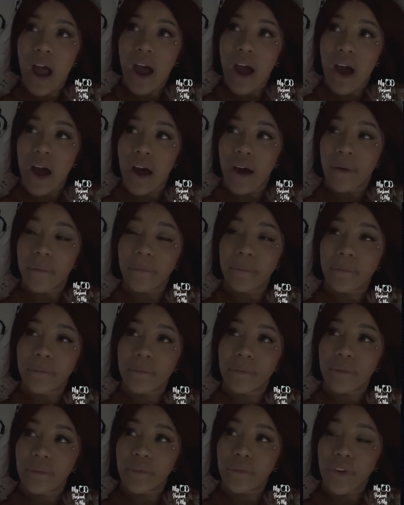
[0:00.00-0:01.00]

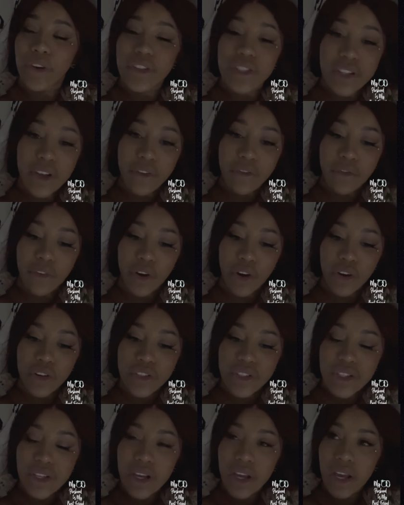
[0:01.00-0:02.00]
First thing
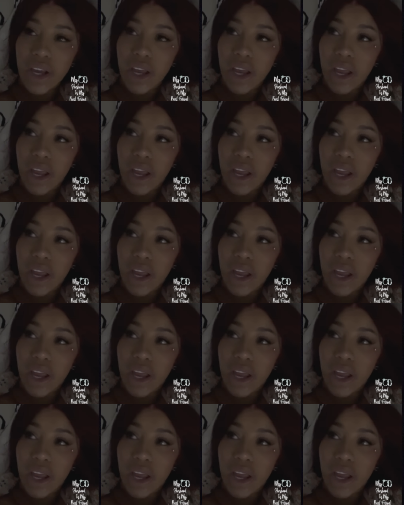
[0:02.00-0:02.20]
first,